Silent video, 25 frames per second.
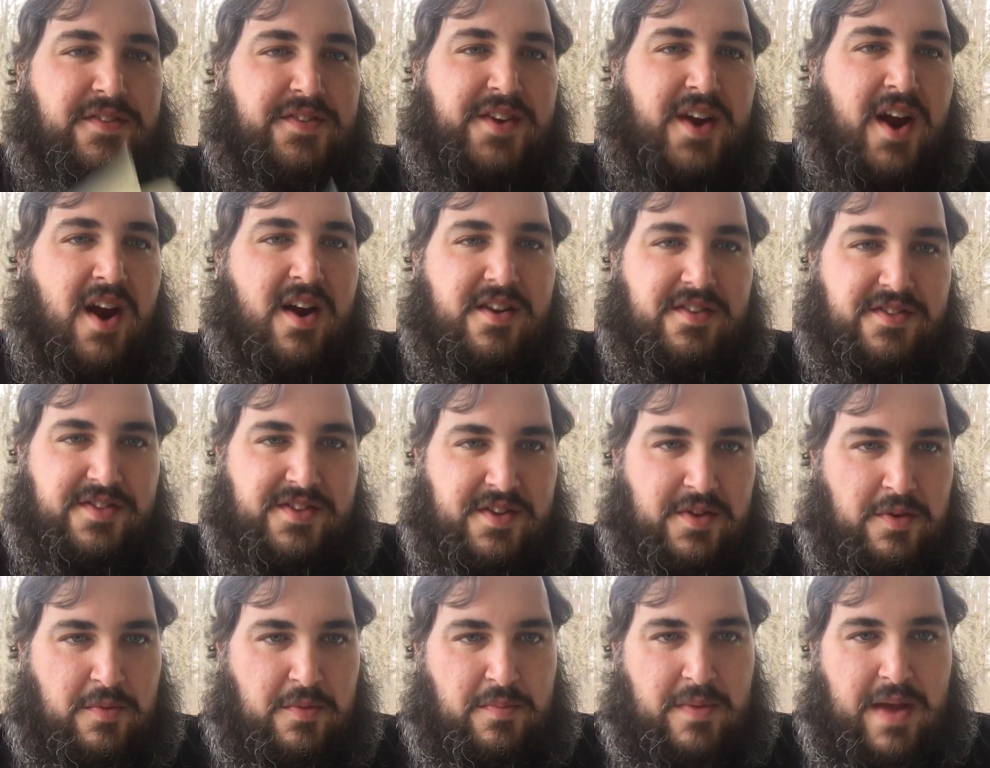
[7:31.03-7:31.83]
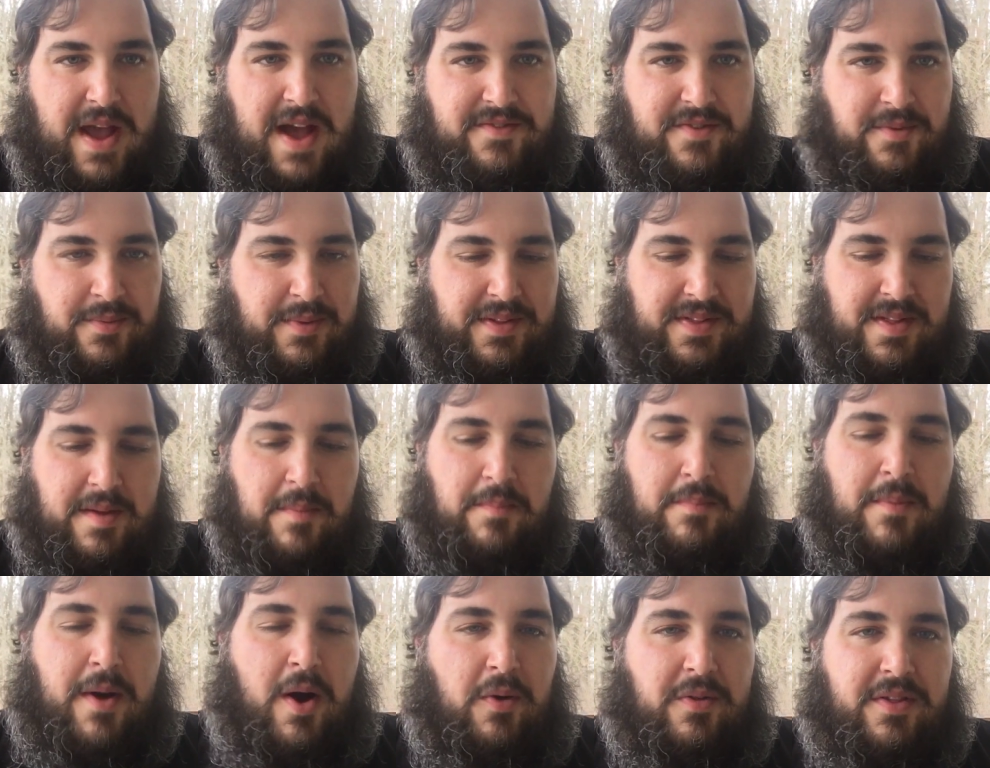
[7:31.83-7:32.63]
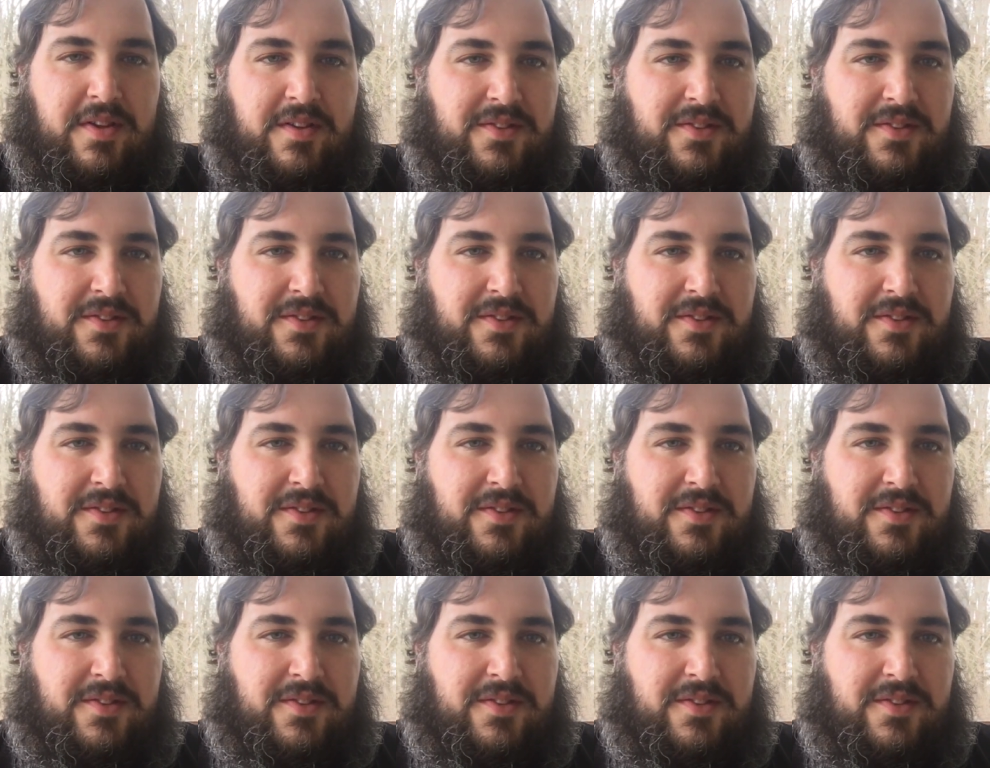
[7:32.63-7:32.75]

Stars. You have to read them both.